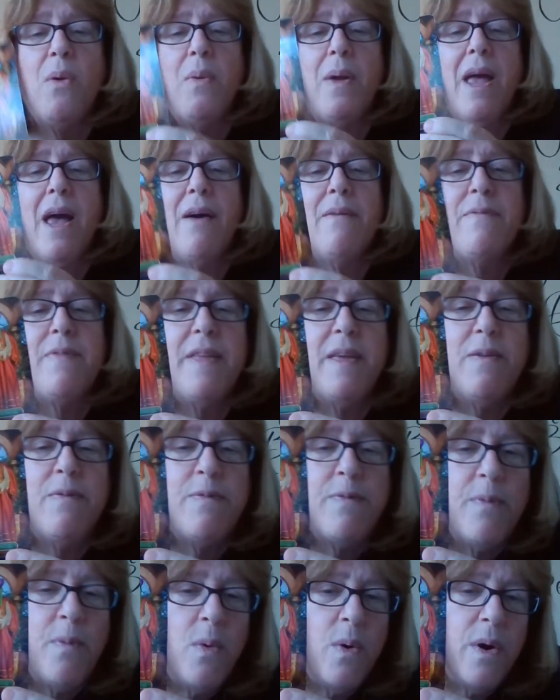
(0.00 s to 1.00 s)
we have the
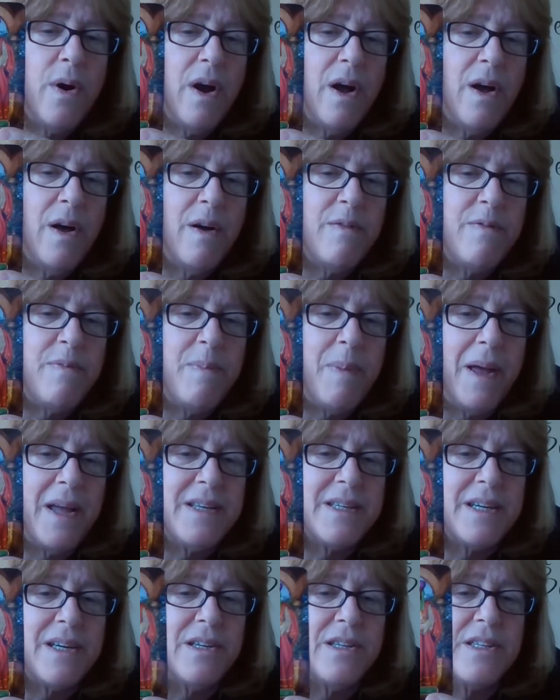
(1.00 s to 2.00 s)
Four of
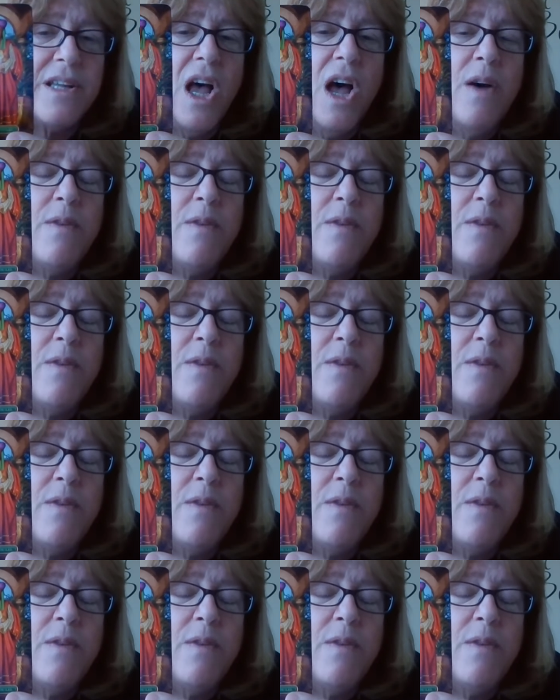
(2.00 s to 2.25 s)
Pentacles.